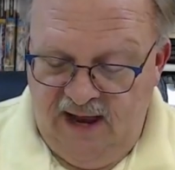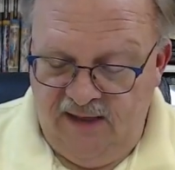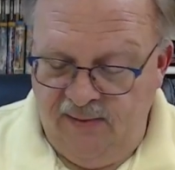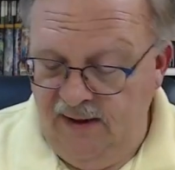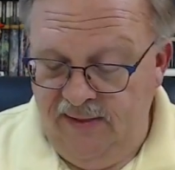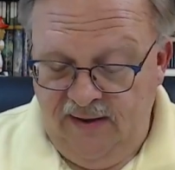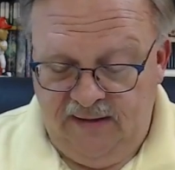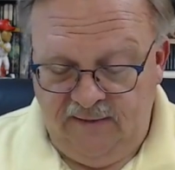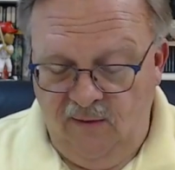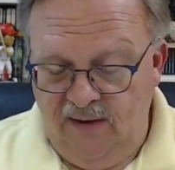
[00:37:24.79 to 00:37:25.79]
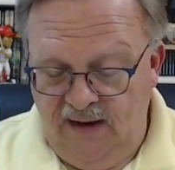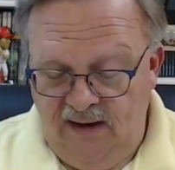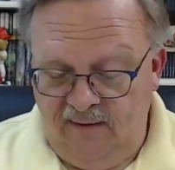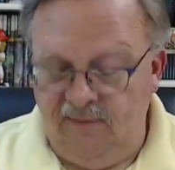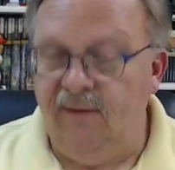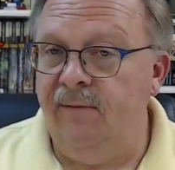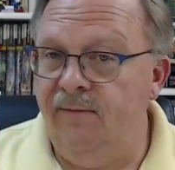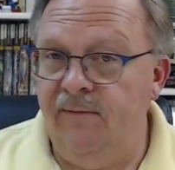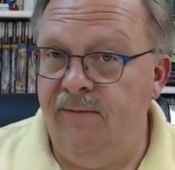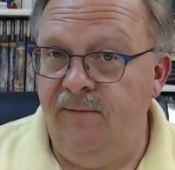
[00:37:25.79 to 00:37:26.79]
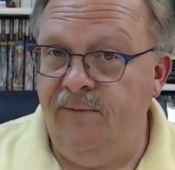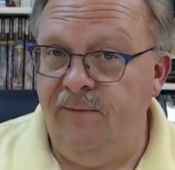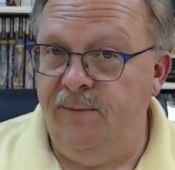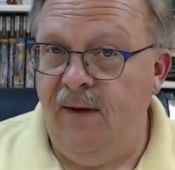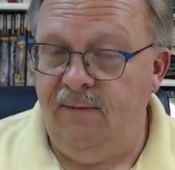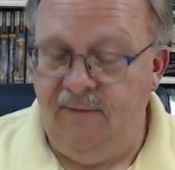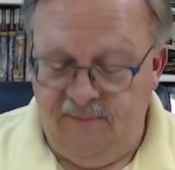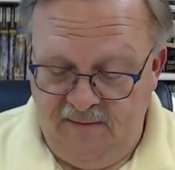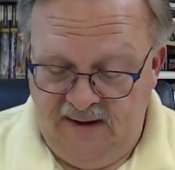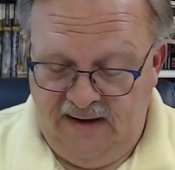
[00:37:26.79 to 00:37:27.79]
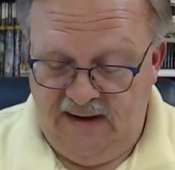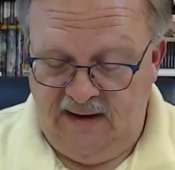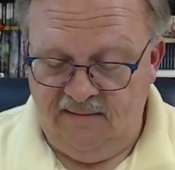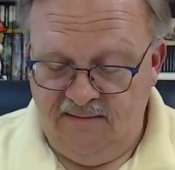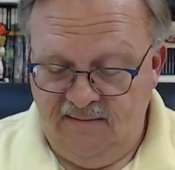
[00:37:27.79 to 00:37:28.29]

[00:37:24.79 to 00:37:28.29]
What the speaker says: had three things going against him probably from the beginning.